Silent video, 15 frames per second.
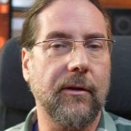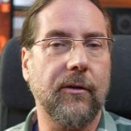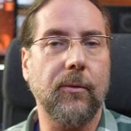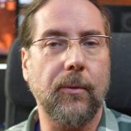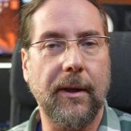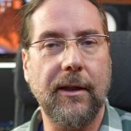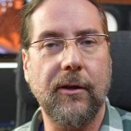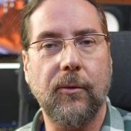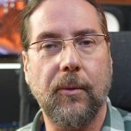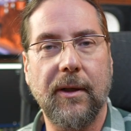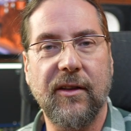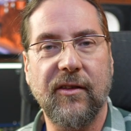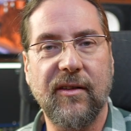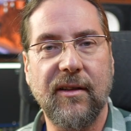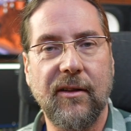the
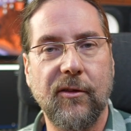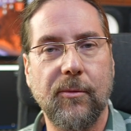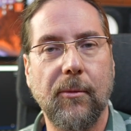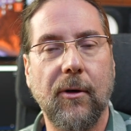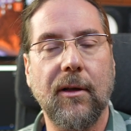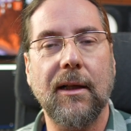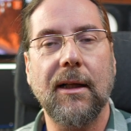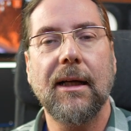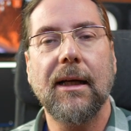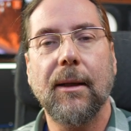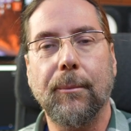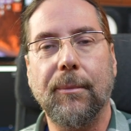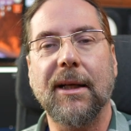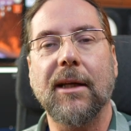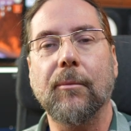2026 model,
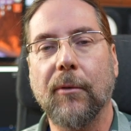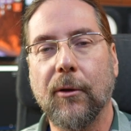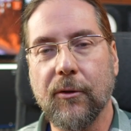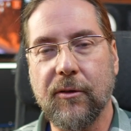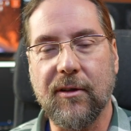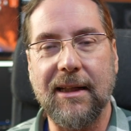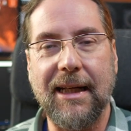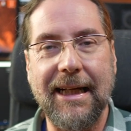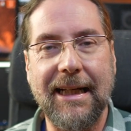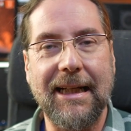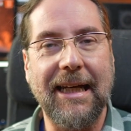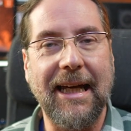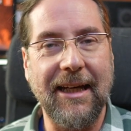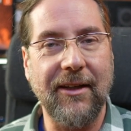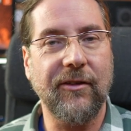but it most
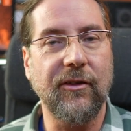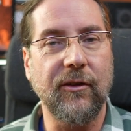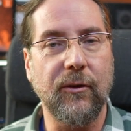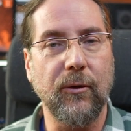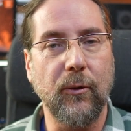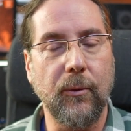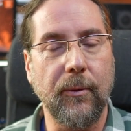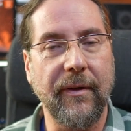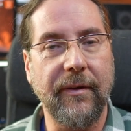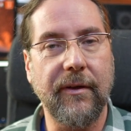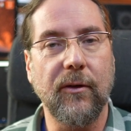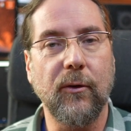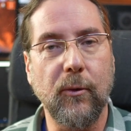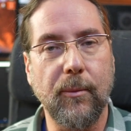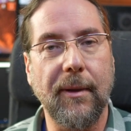likely has to do with
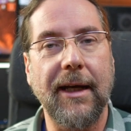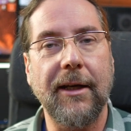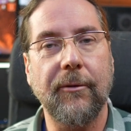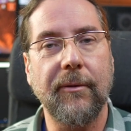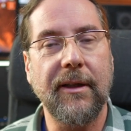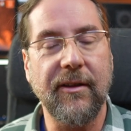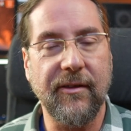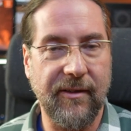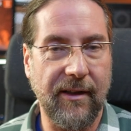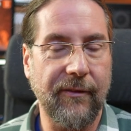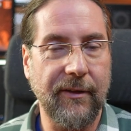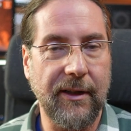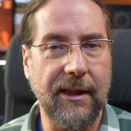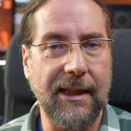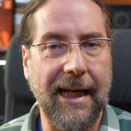the new battery, the
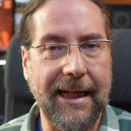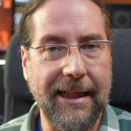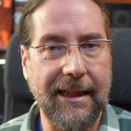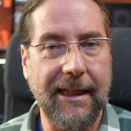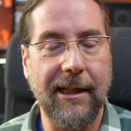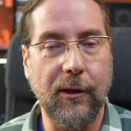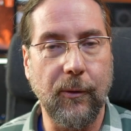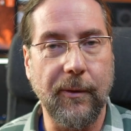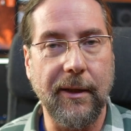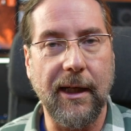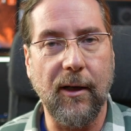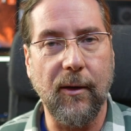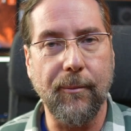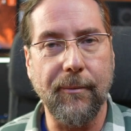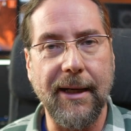79 kilowatt
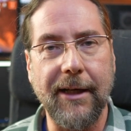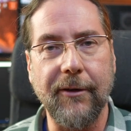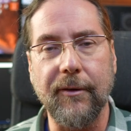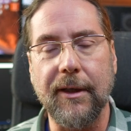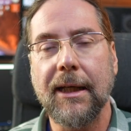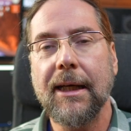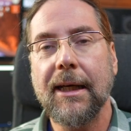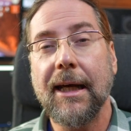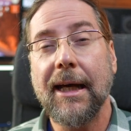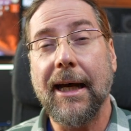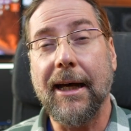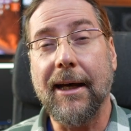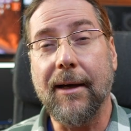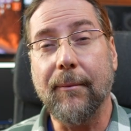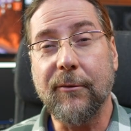hour battery.
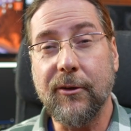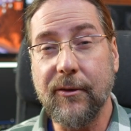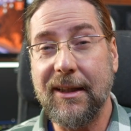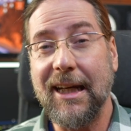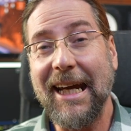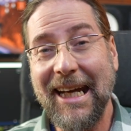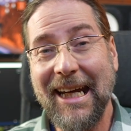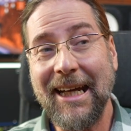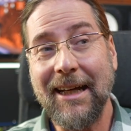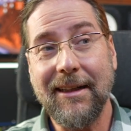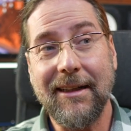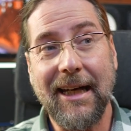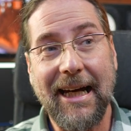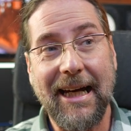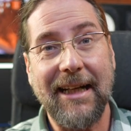Today,
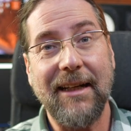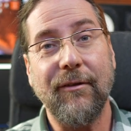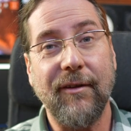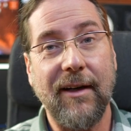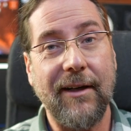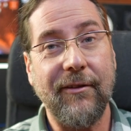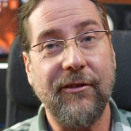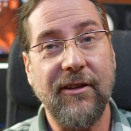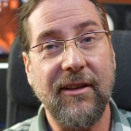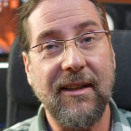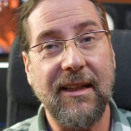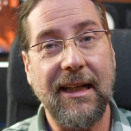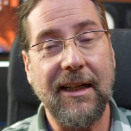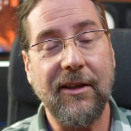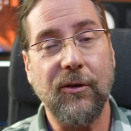the ID.5
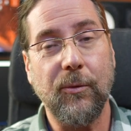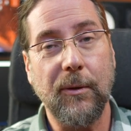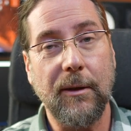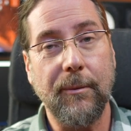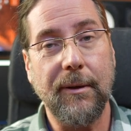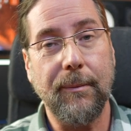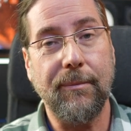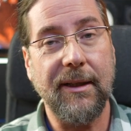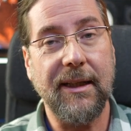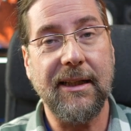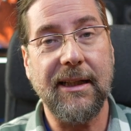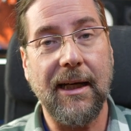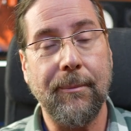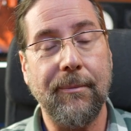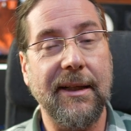GTX will be
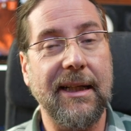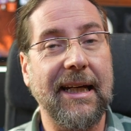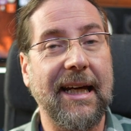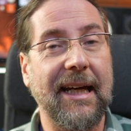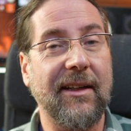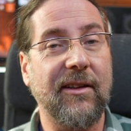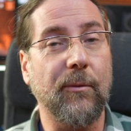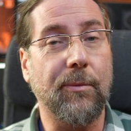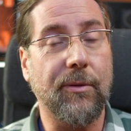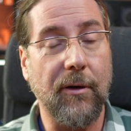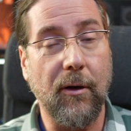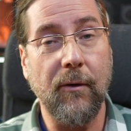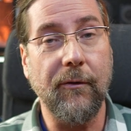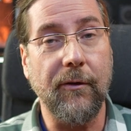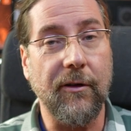picked up and I get the
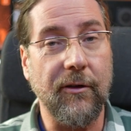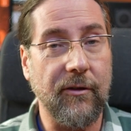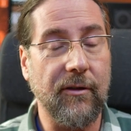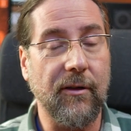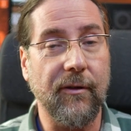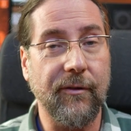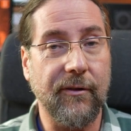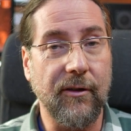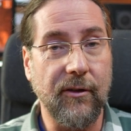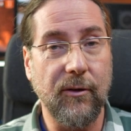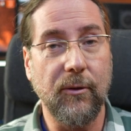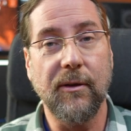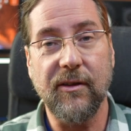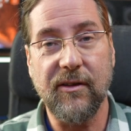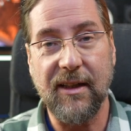Pro version of the
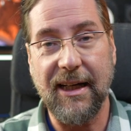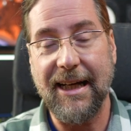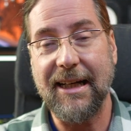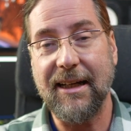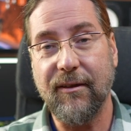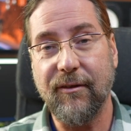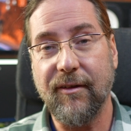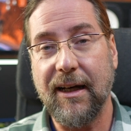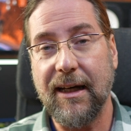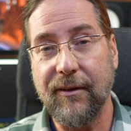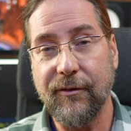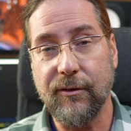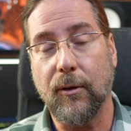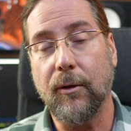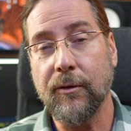newest
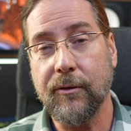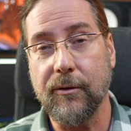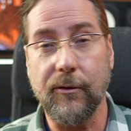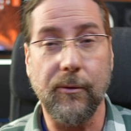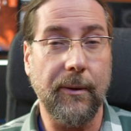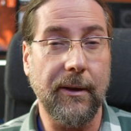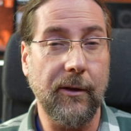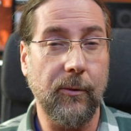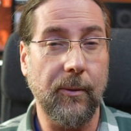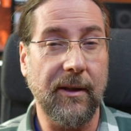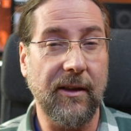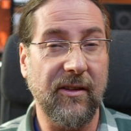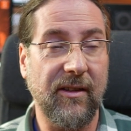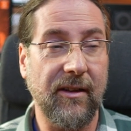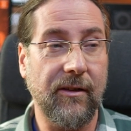ID.5, so also
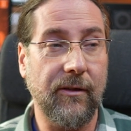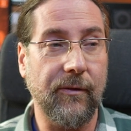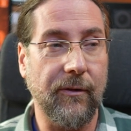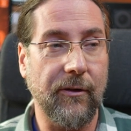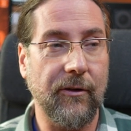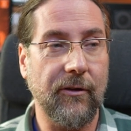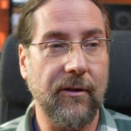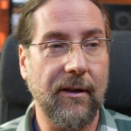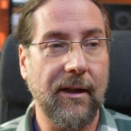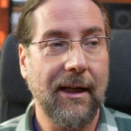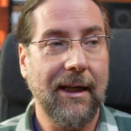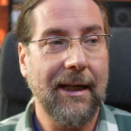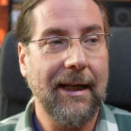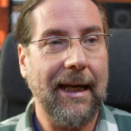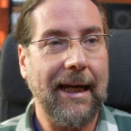2026 version.
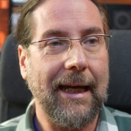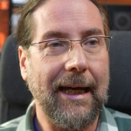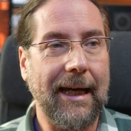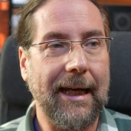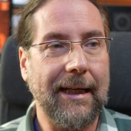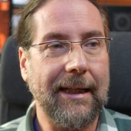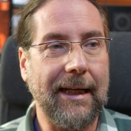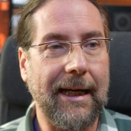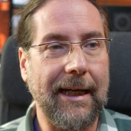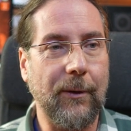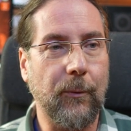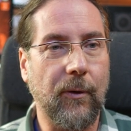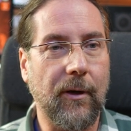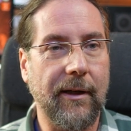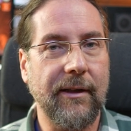And I
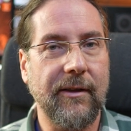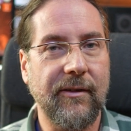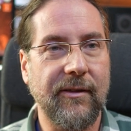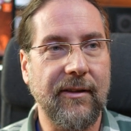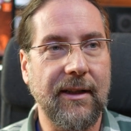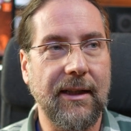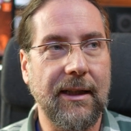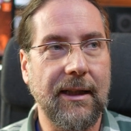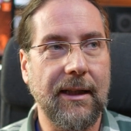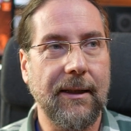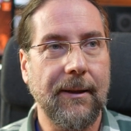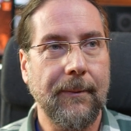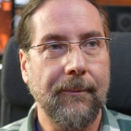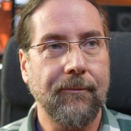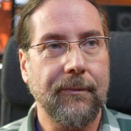wanna
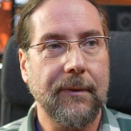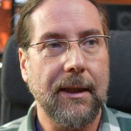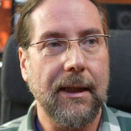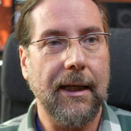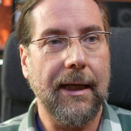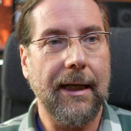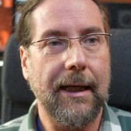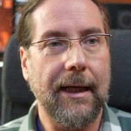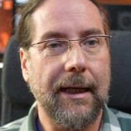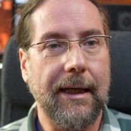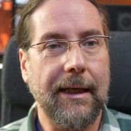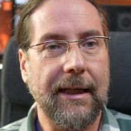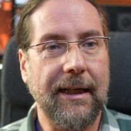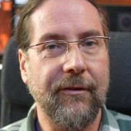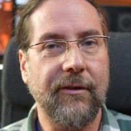see
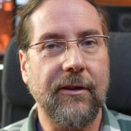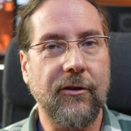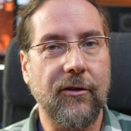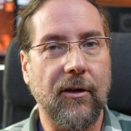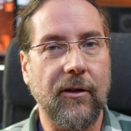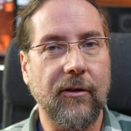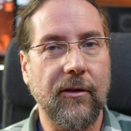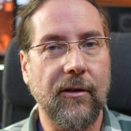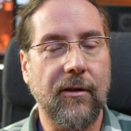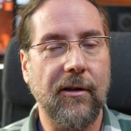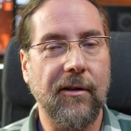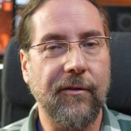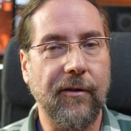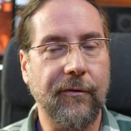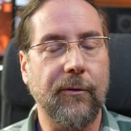if the charging
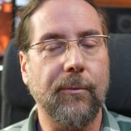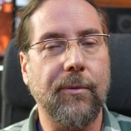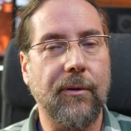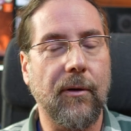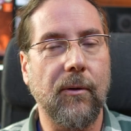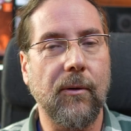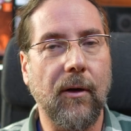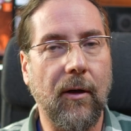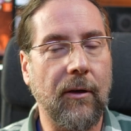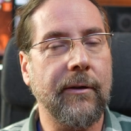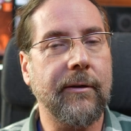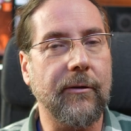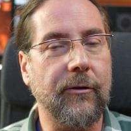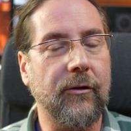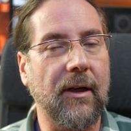curve of the Pro
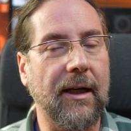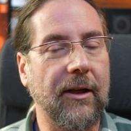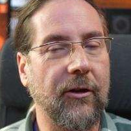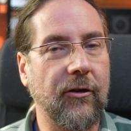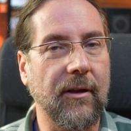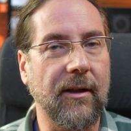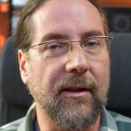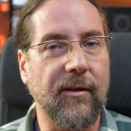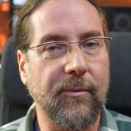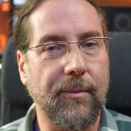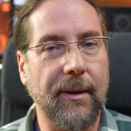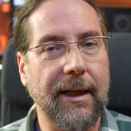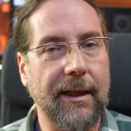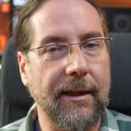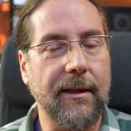also changed and is
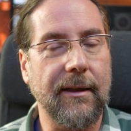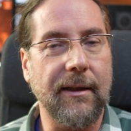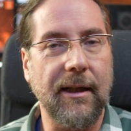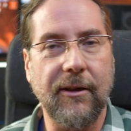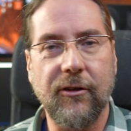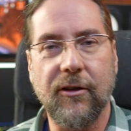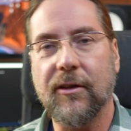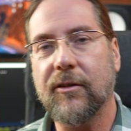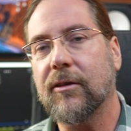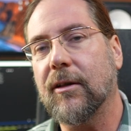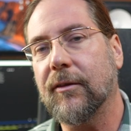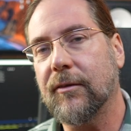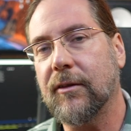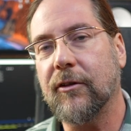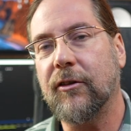better, not just
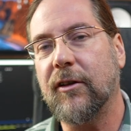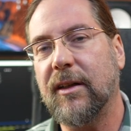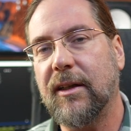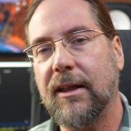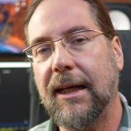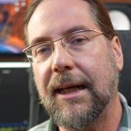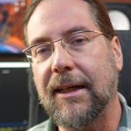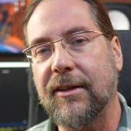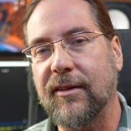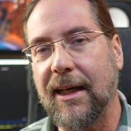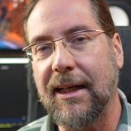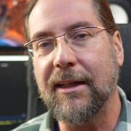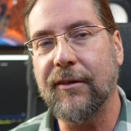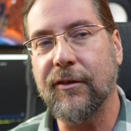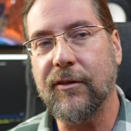of the GTX,
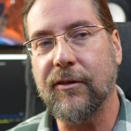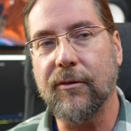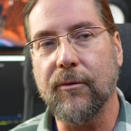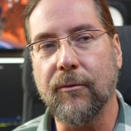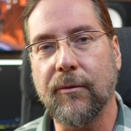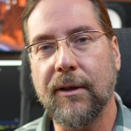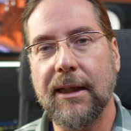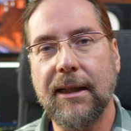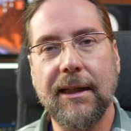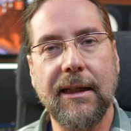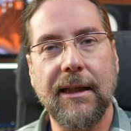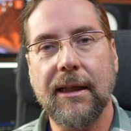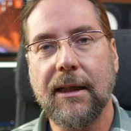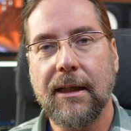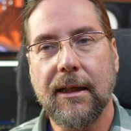and if it's
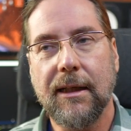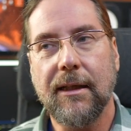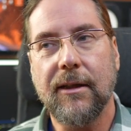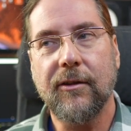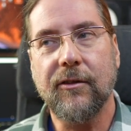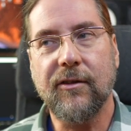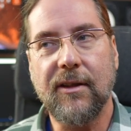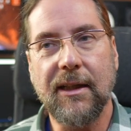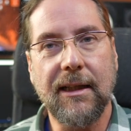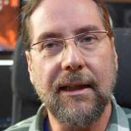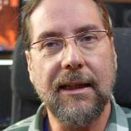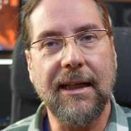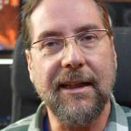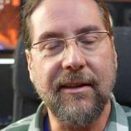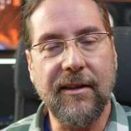really
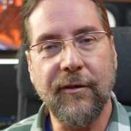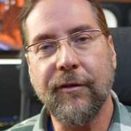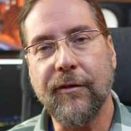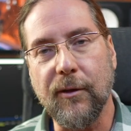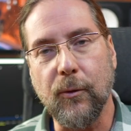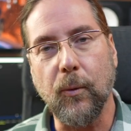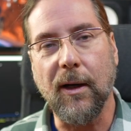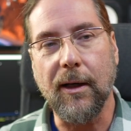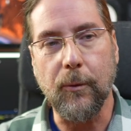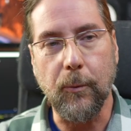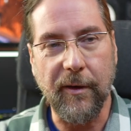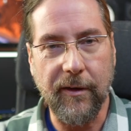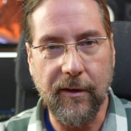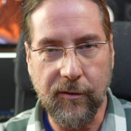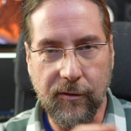still a different one
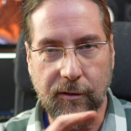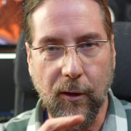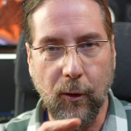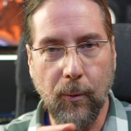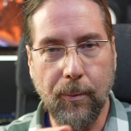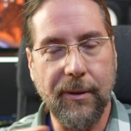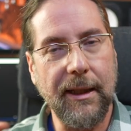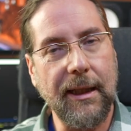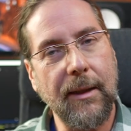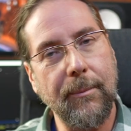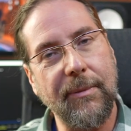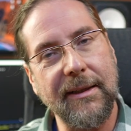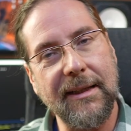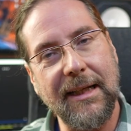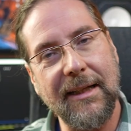with a slow peak
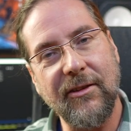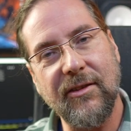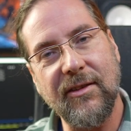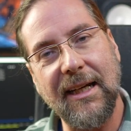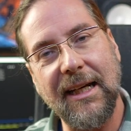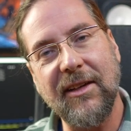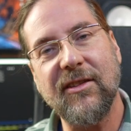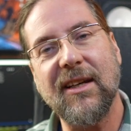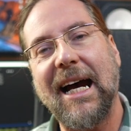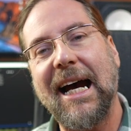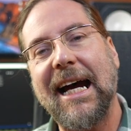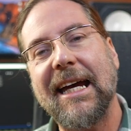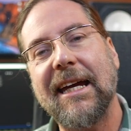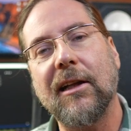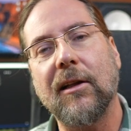but then stays
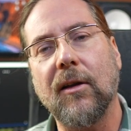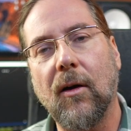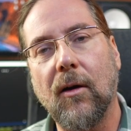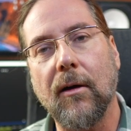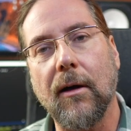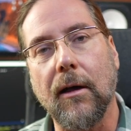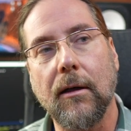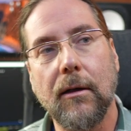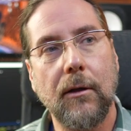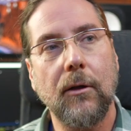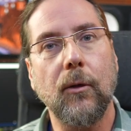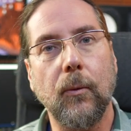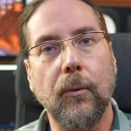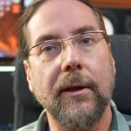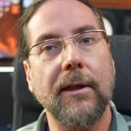high longer.
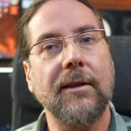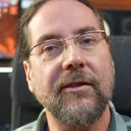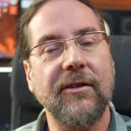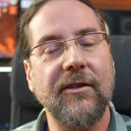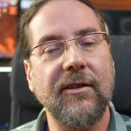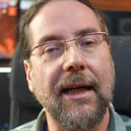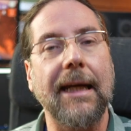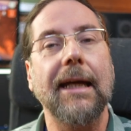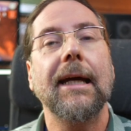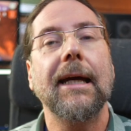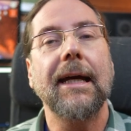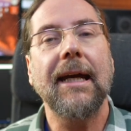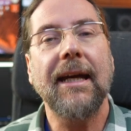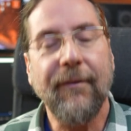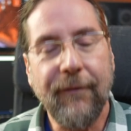We'll see.
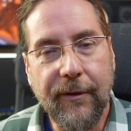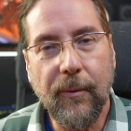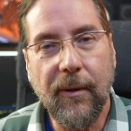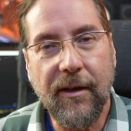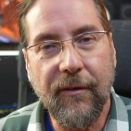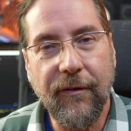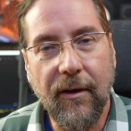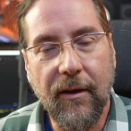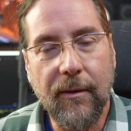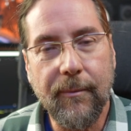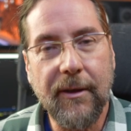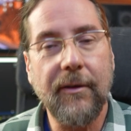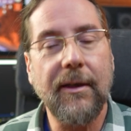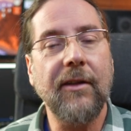If you want to follow me on